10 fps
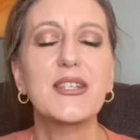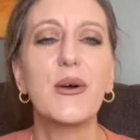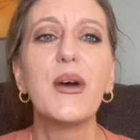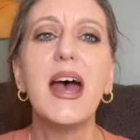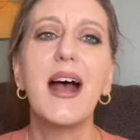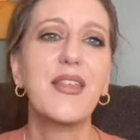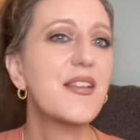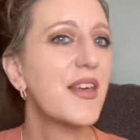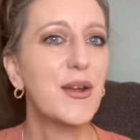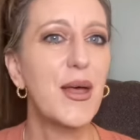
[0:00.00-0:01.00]
So I
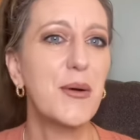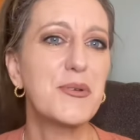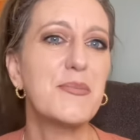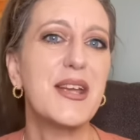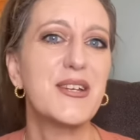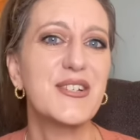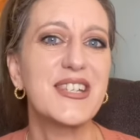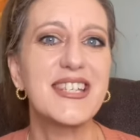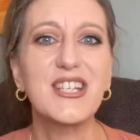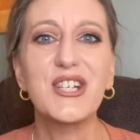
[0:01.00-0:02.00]
think that'll help you make your
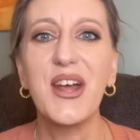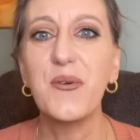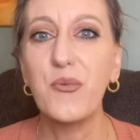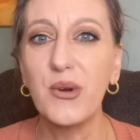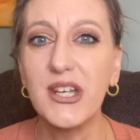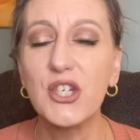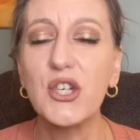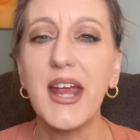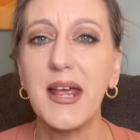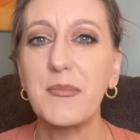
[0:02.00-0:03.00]
decision on which
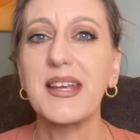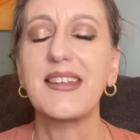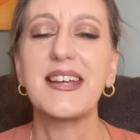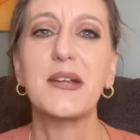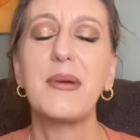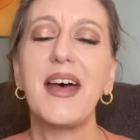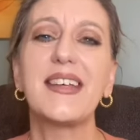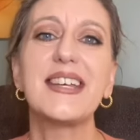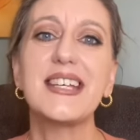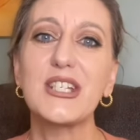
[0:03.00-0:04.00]
ambient lighting
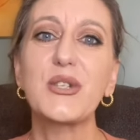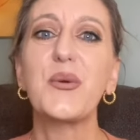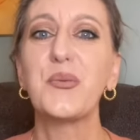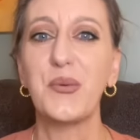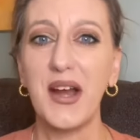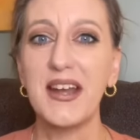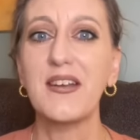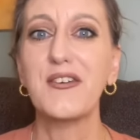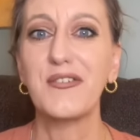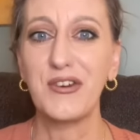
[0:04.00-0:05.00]
palette is right
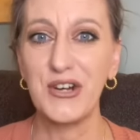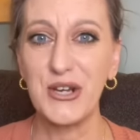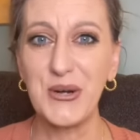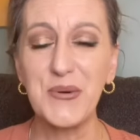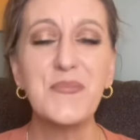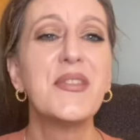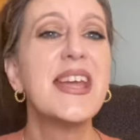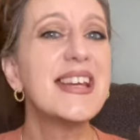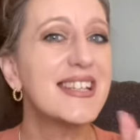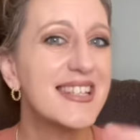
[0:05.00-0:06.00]
for you.
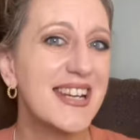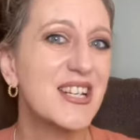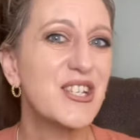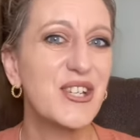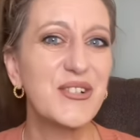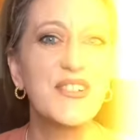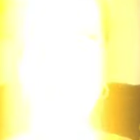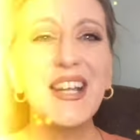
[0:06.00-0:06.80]
Stay tuned.